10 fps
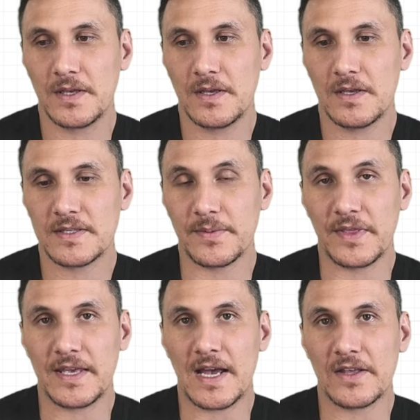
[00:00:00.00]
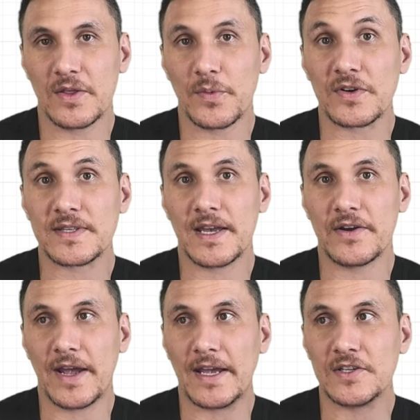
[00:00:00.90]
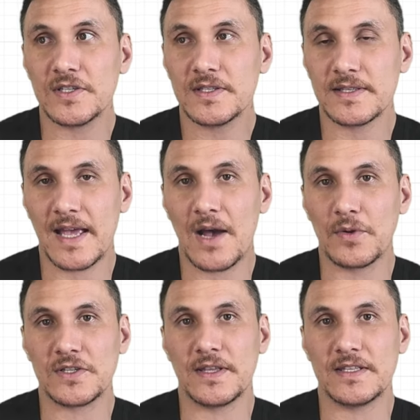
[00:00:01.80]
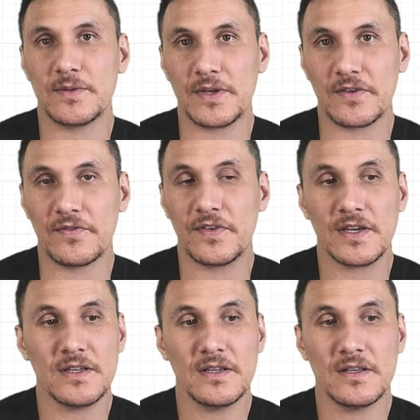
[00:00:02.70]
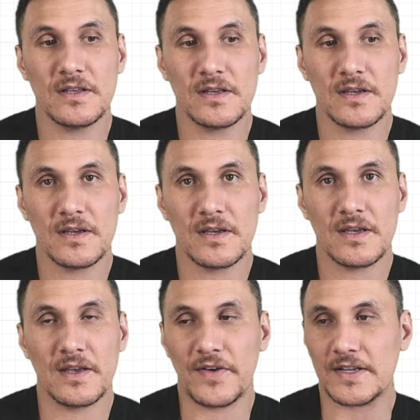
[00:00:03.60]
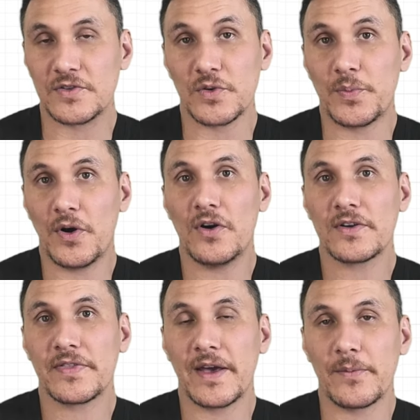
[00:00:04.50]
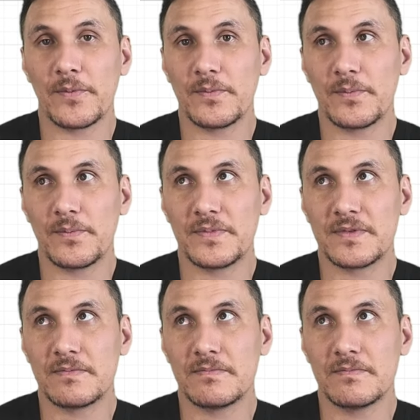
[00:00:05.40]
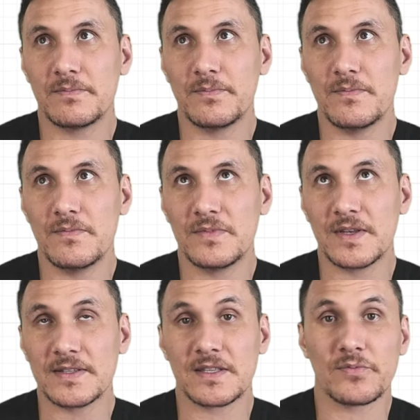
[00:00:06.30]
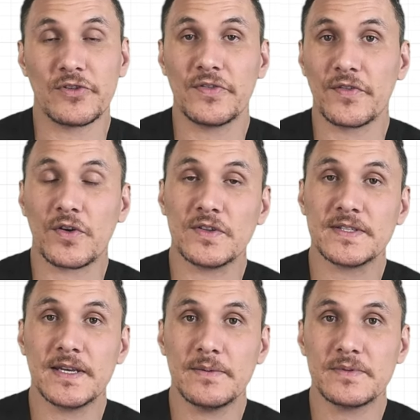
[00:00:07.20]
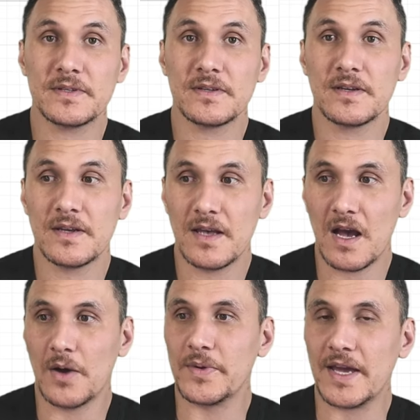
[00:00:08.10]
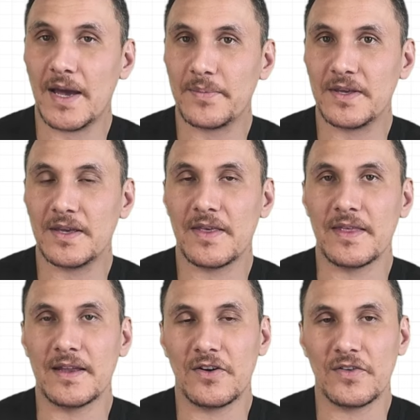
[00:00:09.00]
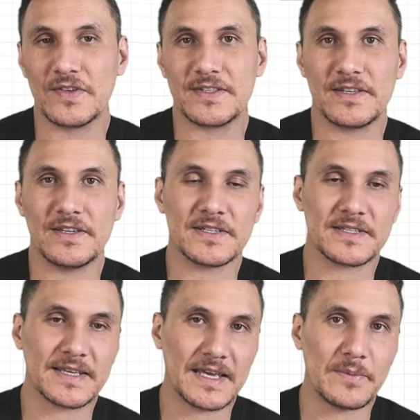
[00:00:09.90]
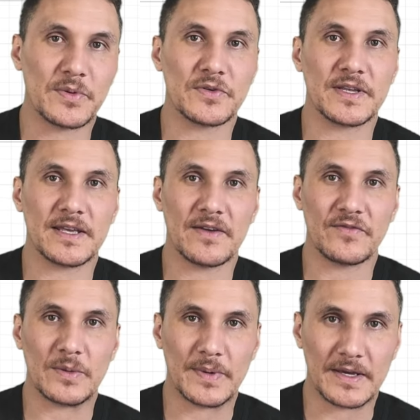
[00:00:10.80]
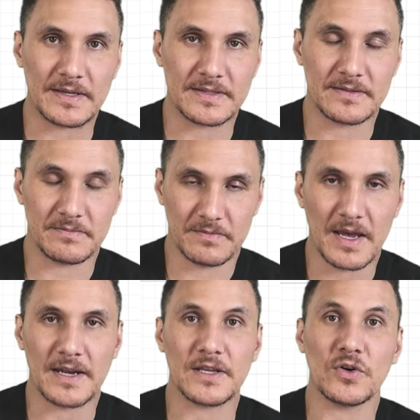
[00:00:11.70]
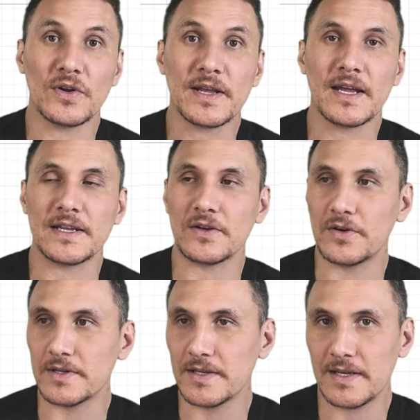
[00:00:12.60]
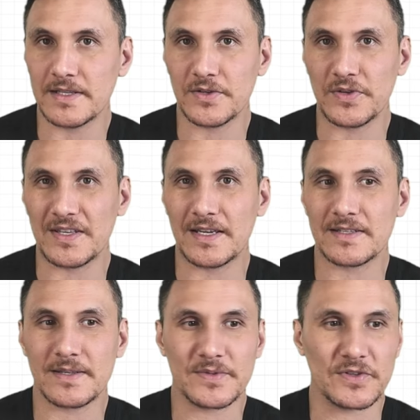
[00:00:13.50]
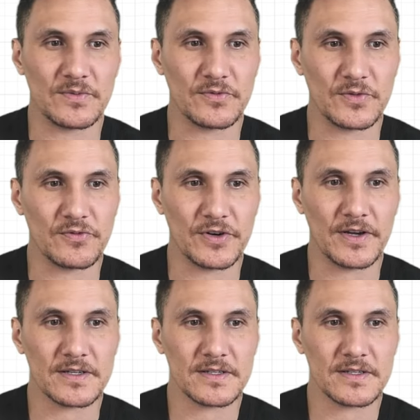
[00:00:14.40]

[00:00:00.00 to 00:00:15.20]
some of the out-of-the-box AI agents and how much needs to be configured. If I can do a POC that does the proof of concept, I'll be happy, and then obviously just keep building MVPs, adding on until you get some sort of good product.